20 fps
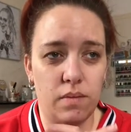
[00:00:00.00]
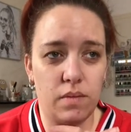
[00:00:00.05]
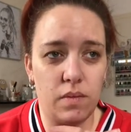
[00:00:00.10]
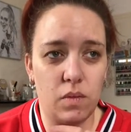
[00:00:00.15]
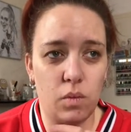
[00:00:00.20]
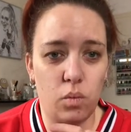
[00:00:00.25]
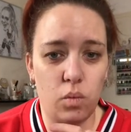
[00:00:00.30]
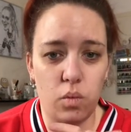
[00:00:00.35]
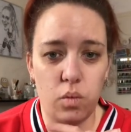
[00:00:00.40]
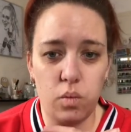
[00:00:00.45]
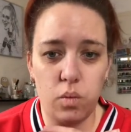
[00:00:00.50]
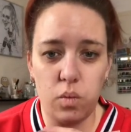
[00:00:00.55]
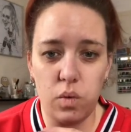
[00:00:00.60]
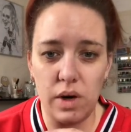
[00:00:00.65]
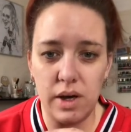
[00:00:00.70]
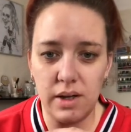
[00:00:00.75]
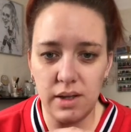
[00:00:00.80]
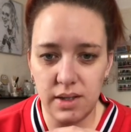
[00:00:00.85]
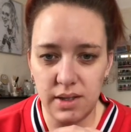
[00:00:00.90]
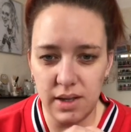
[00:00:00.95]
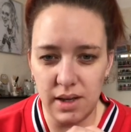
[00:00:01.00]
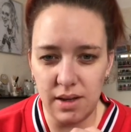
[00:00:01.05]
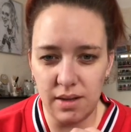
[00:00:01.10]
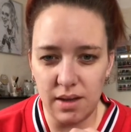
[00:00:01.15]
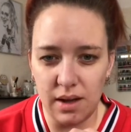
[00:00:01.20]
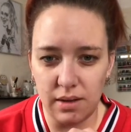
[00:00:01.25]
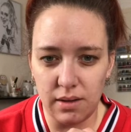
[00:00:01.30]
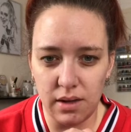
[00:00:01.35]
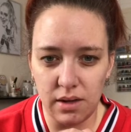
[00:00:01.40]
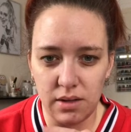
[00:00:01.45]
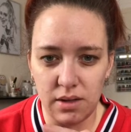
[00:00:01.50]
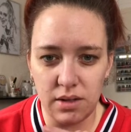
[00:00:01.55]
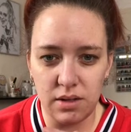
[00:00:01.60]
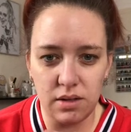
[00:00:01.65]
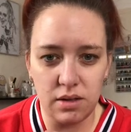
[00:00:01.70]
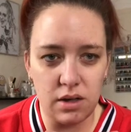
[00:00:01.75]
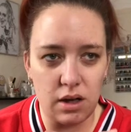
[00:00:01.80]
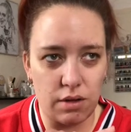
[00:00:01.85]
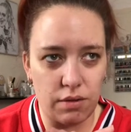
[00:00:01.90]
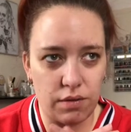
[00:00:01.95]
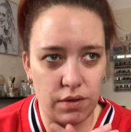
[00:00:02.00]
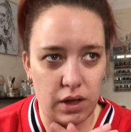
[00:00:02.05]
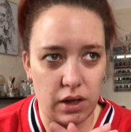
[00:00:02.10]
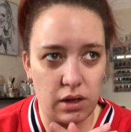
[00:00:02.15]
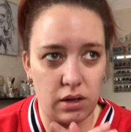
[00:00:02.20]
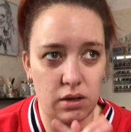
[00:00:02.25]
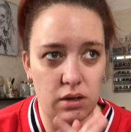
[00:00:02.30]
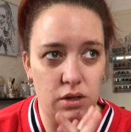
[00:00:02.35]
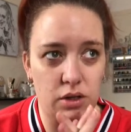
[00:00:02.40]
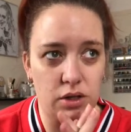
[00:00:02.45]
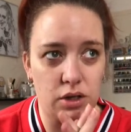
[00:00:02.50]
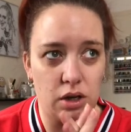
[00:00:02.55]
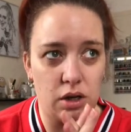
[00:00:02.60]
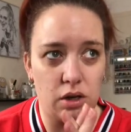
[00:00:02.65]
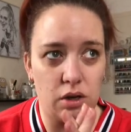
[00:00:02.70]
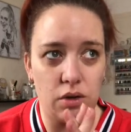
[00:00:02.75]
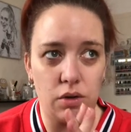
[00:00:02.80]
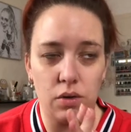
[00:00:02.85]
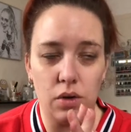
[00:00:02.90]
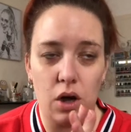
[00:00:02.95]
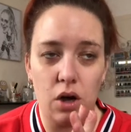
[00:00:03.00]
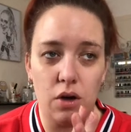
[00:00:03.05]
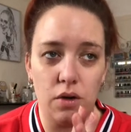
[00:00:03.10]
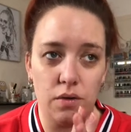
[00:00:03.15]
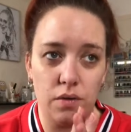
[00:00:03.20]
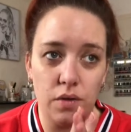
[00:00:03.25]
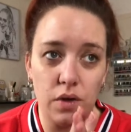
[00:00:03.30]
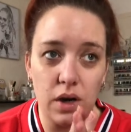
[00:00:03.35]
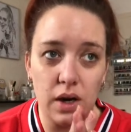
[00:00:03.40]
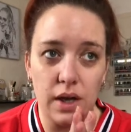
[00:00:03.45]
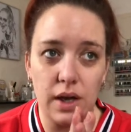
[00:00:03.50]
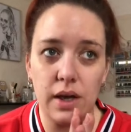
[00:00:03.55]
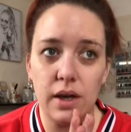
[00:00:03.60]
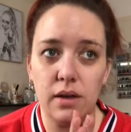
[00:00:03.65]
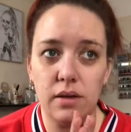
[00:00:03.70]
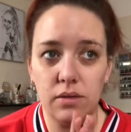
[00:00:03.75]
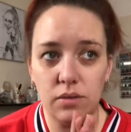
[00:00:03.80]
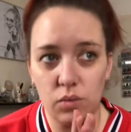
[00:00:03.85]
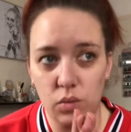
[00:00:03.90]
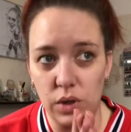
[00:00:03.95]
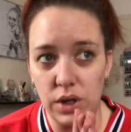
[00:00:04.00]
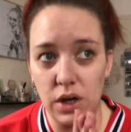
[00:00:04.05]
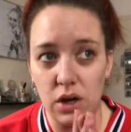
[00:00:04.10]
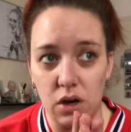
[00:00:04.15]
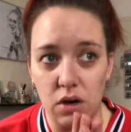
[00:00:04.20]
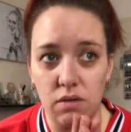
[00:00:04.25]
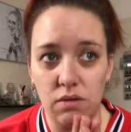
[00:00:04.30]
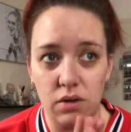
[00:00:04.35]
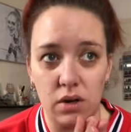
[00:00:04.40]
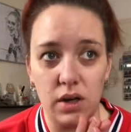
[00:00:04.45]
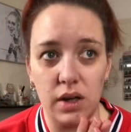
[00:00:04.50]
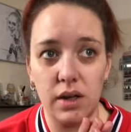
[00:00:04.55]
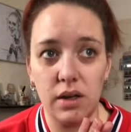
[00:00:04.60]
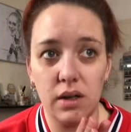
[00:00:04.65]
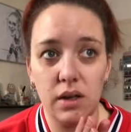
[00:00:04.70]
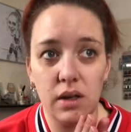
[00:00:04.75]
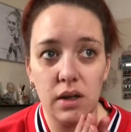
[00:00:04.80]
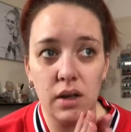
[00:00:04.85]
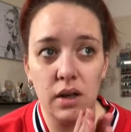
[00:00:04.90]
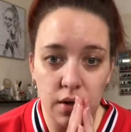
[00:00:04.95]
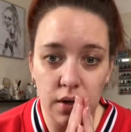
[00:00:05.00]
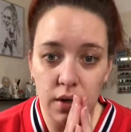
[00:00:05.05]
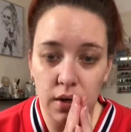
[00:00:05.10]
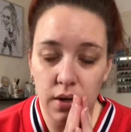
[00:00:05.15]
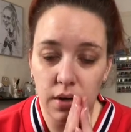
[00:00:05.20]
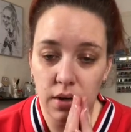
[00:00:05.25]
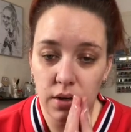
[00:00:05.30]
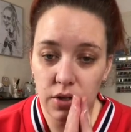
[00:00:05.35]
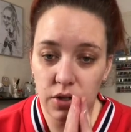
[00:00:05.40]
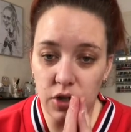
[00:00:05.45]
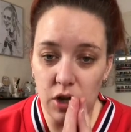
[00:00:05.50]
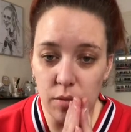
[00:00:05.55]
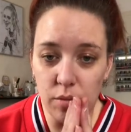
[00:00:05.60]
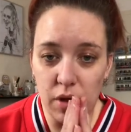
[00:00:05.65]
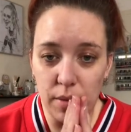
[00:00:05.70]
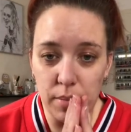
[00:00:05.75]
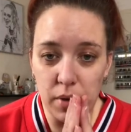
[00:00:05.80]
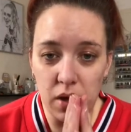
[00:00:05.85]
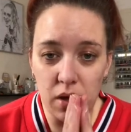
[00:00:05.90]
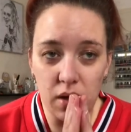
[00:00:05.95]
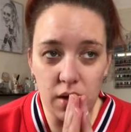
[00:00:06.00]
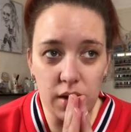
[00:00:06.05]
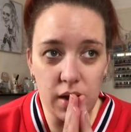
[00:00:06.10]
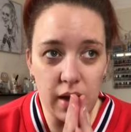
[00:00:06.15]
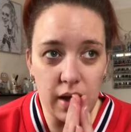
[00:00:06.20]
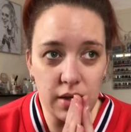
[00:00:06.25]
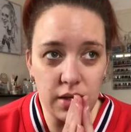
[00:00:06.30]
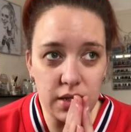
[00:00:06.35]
we see that as nothing, so hopefully we are right. So my partner and